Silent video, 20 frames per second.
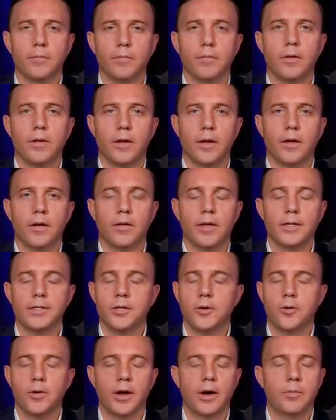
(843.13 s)
yeah, that's
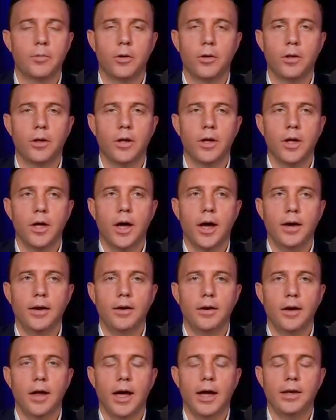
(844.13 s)
incredible. I'd
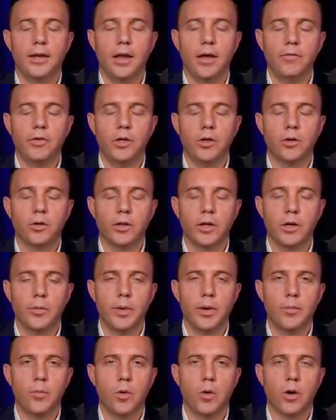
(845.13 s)
I'd love to learn a little
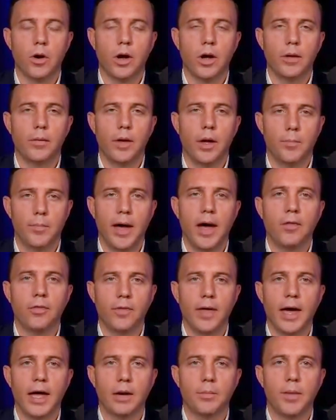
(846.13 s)
bit more uh, about
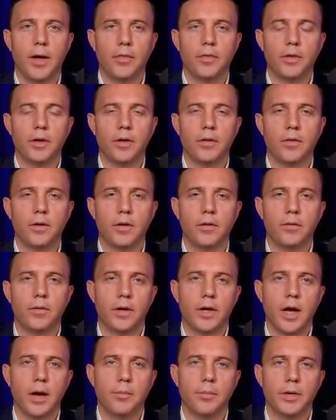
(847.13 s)
that, about the the the
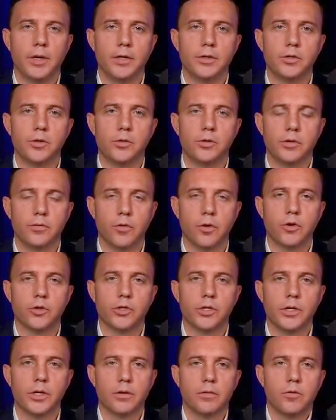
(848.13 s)
company. So
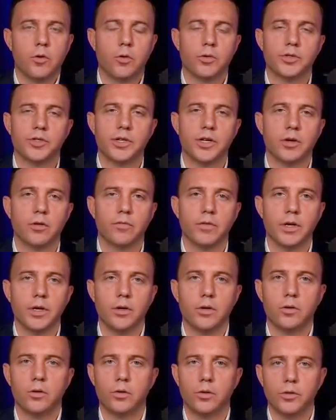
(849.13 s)
Divergent, and of course Czinger
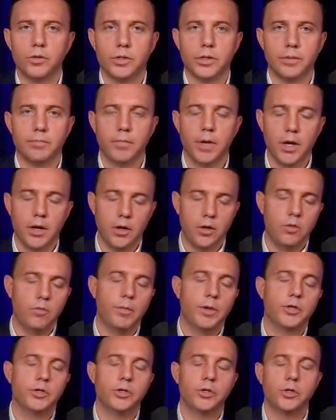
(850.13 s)
Vehicles, and you've
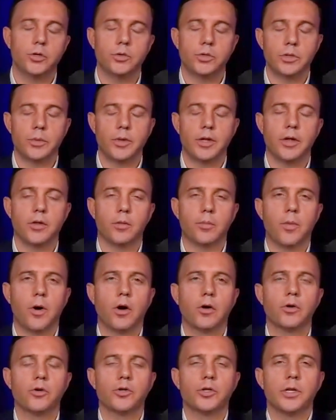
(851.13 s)
mentioned too some of the other
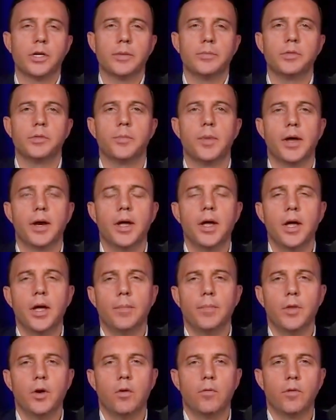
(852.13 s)
partnerships. But
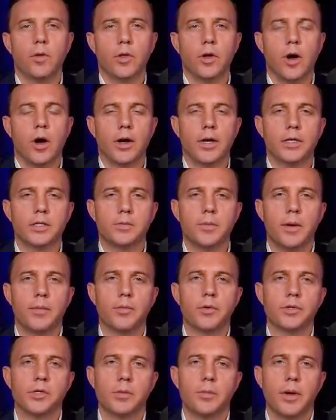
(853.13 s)
you know, for the audience
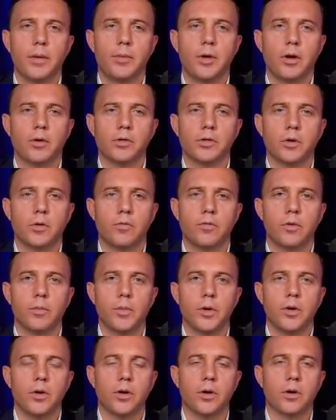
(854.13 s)
members that maybe aren't so
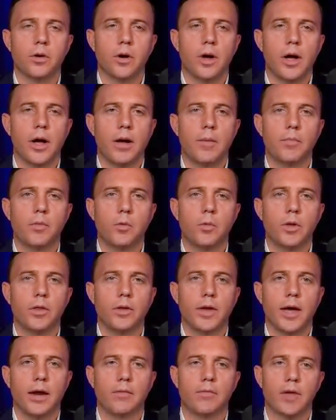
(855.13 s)
familiar um, with
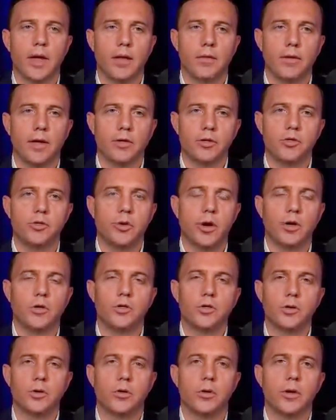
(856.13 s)
kind of that that
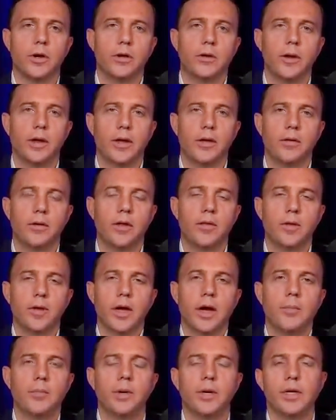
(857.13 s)
structure and and and the
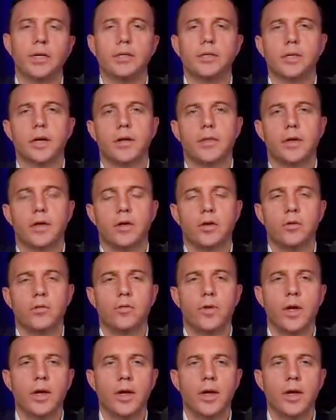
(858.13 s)
companies uh, that you've